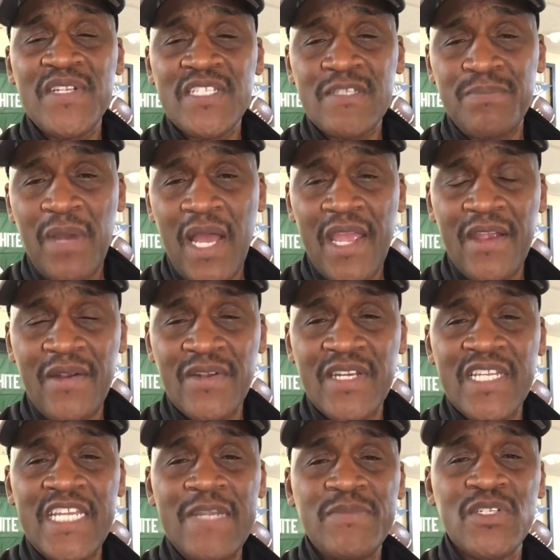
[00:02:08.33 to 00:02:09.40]
inspired,
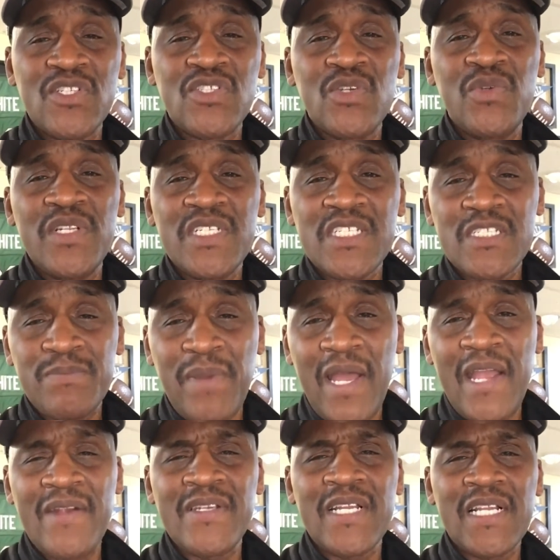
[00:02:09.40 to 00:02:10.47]
to keep the students
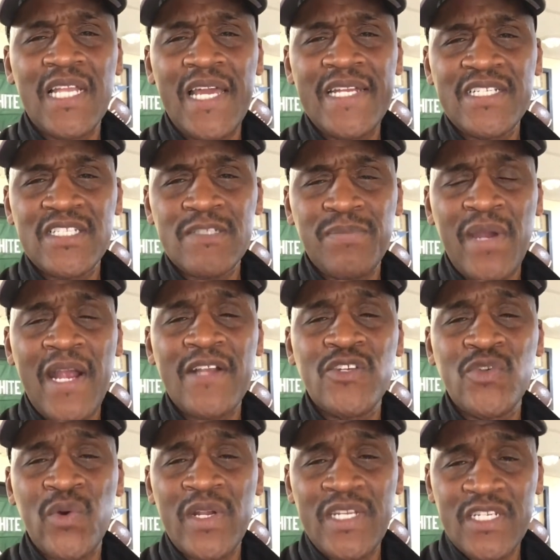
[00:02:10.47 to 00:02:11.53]
inspired, the clients inspired
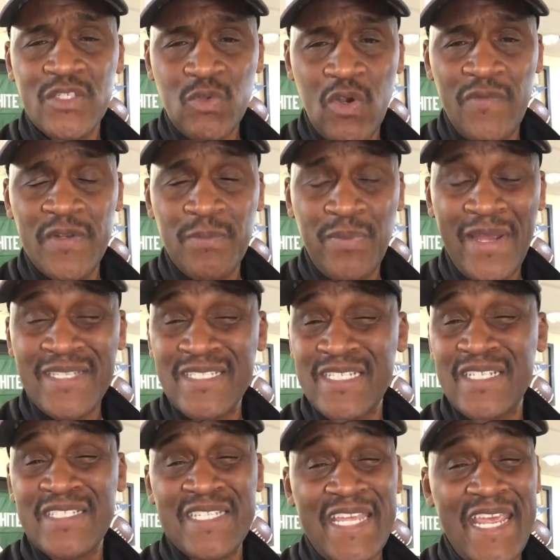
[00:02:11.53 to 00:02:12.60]
during this COVID crisis,
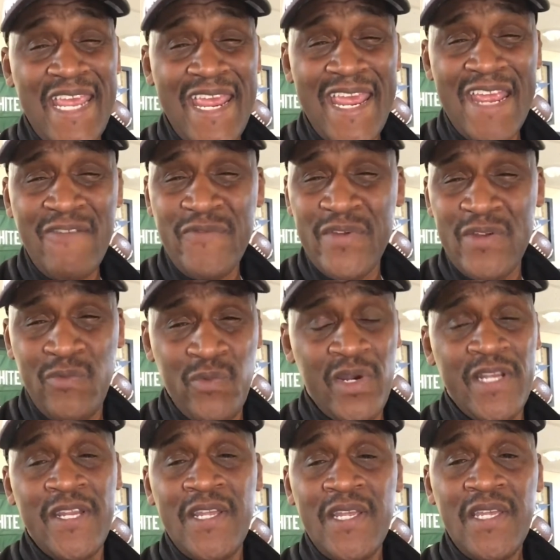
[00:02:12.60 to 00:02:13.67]
because
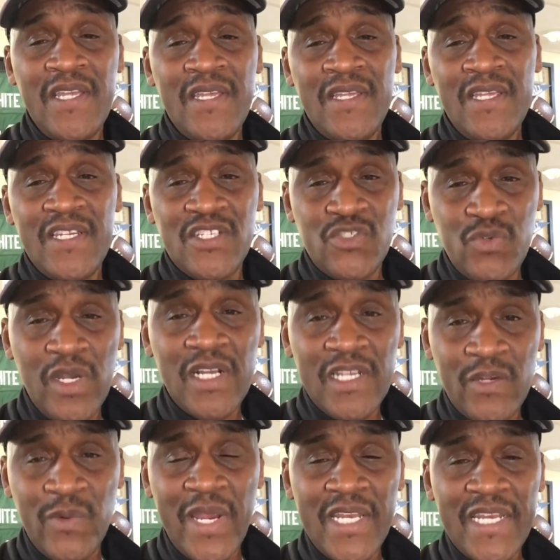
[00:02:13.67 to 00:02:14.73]
everyone is
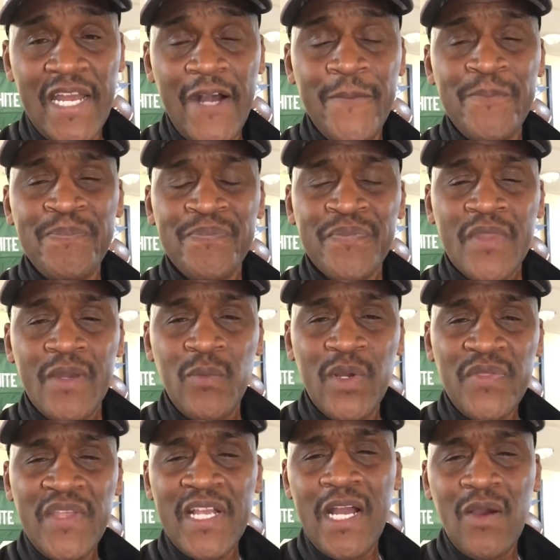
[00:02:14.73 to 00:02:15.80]
struggling right now.
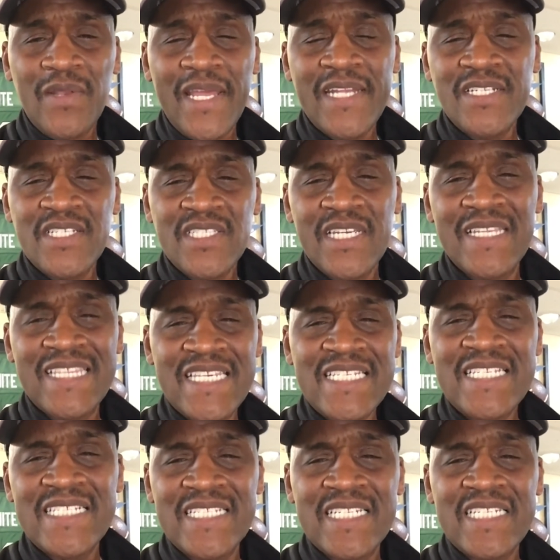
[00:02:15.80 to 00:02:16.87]
One thing I would like to say,
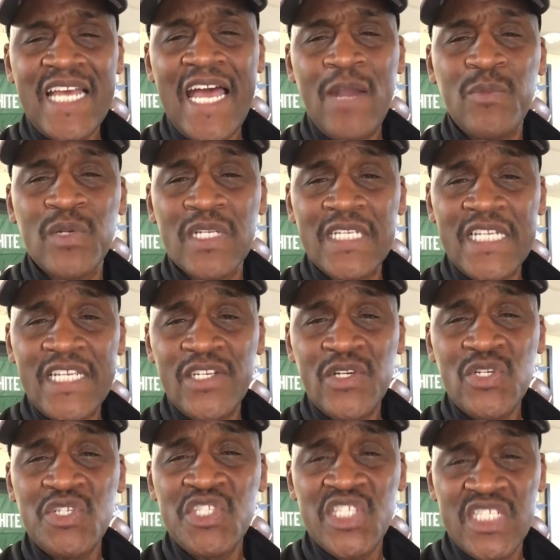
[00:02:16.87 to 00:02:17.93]
this is the time where
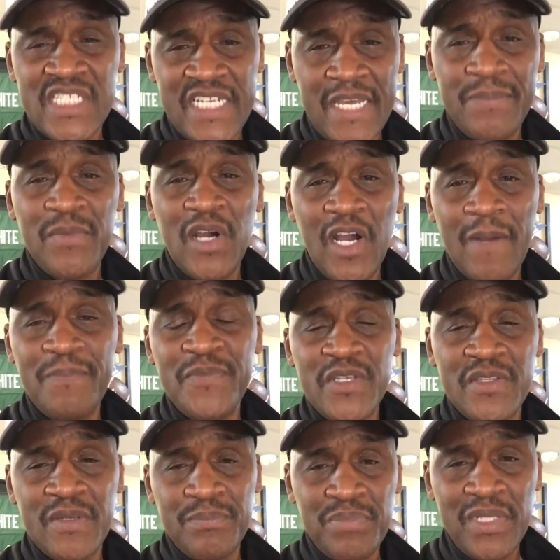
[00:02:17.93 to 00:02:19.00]
leaders step up to
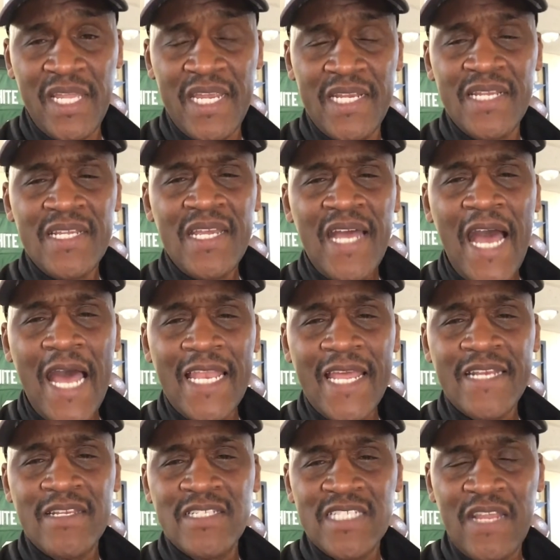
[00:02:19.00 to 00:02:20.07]
the plate. I'd
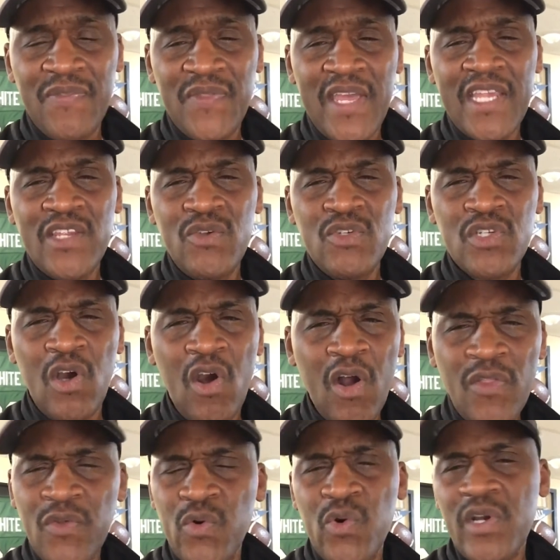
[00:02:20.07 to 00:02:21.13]
like to say thank you to
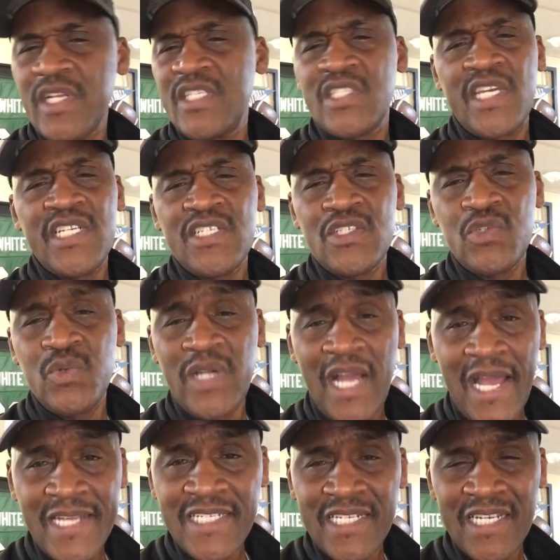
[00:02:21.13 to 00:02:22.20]
all the organizations who
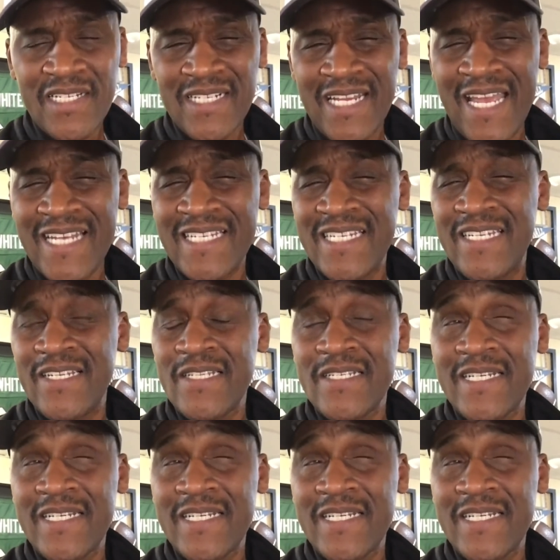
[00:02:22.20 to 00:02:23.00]
contacted, contacted us,